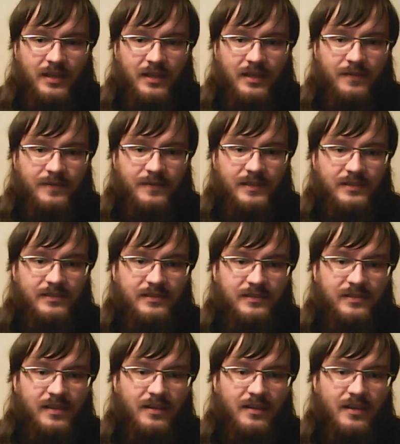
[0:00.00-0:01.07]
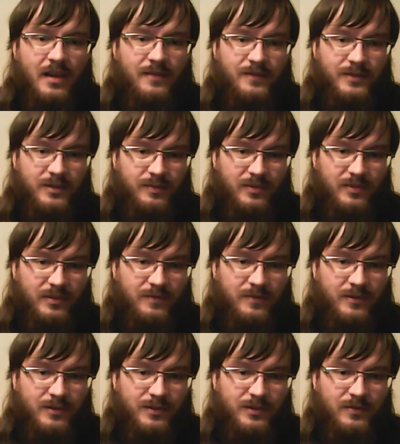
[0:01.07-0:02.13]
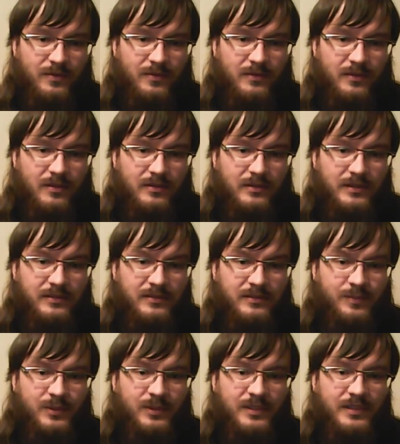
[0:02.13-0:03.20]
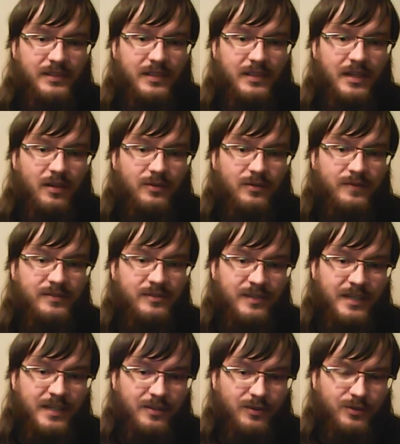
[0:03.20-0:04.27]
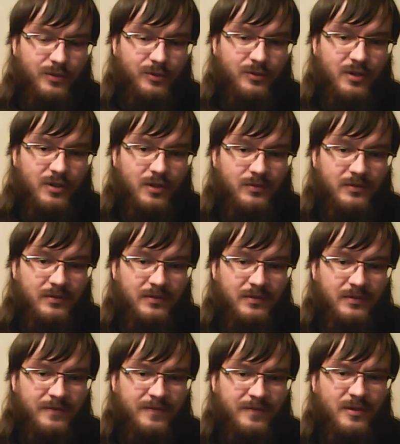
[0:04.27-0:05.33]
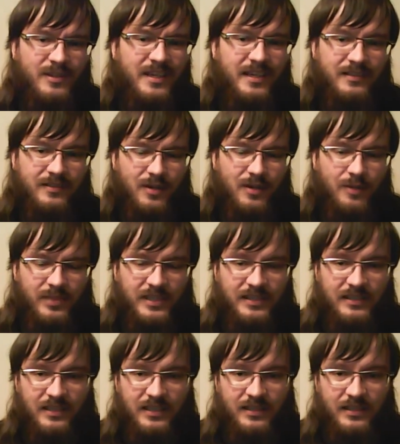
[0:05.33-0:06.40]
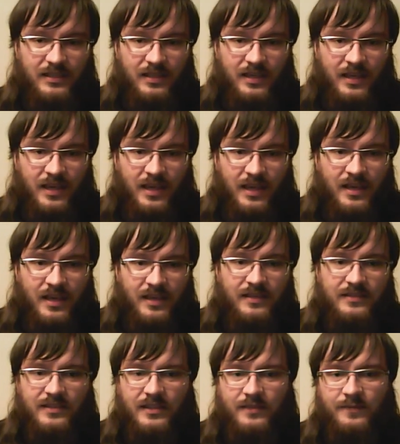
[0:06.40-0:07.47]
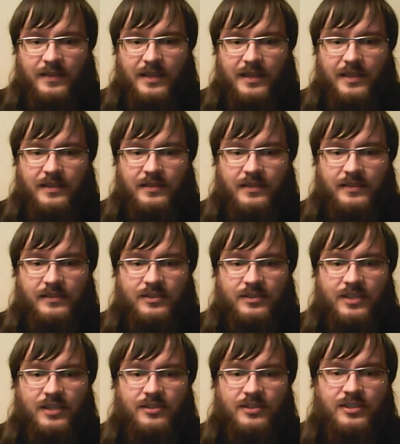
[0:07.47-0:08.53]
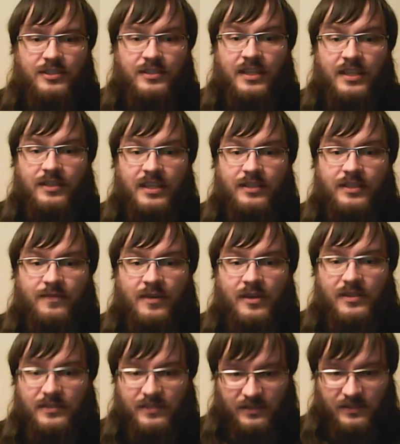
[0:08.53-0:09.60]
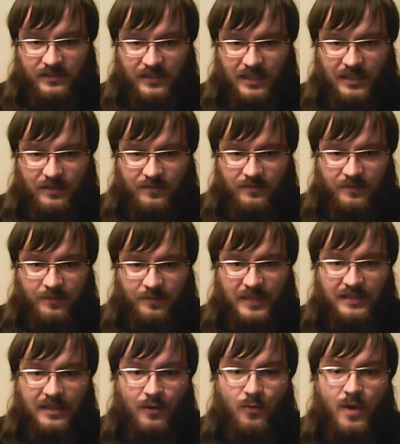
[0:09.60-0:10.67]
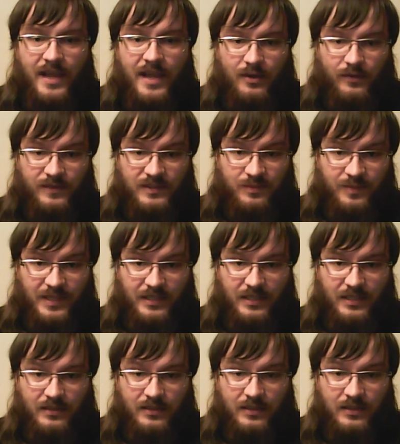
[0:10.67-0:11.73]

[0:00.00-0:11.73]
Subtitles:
If it's uncomfortable for you or it's putting a lot of strain on your throat, forget it completely. Easier thing is changing not the voice itself, but a way of speaking.